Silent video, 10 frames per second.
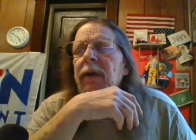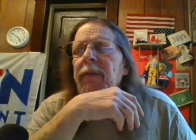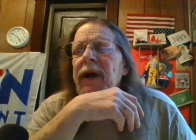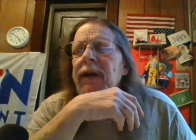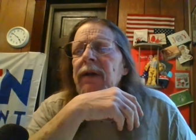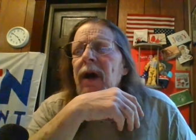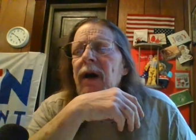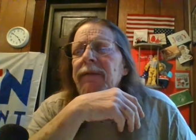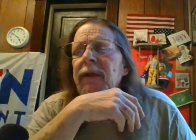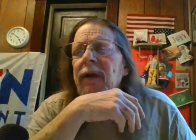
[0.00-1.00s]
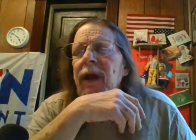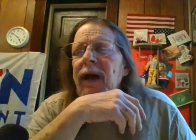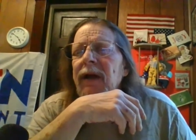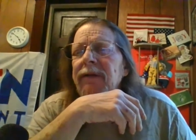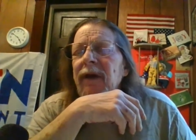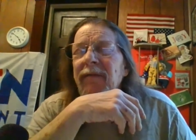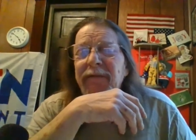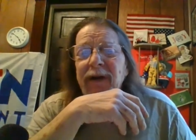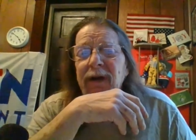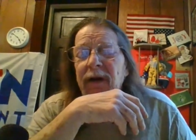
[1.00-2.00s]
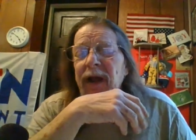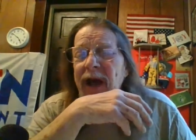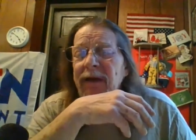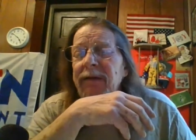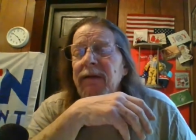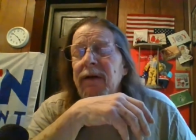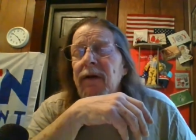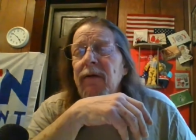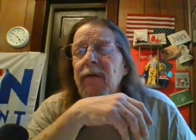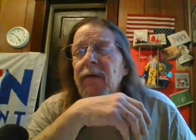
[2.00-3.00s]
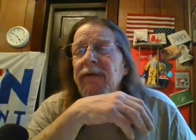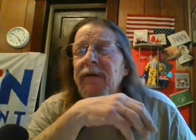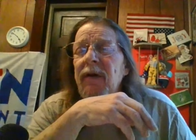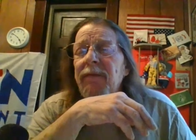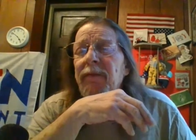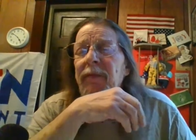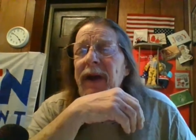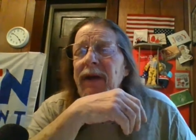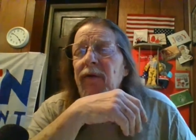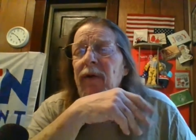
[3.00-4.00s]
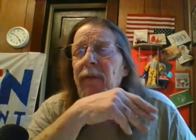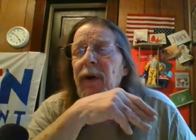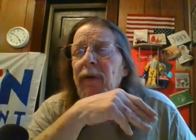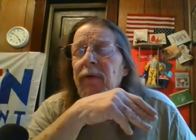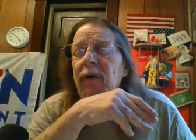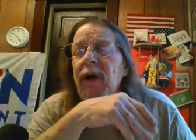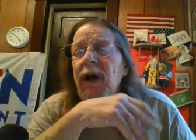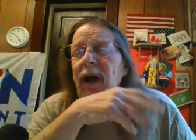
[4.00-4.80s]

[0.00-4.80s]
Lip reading: paint off the glass. I figured acetone or some paint remover,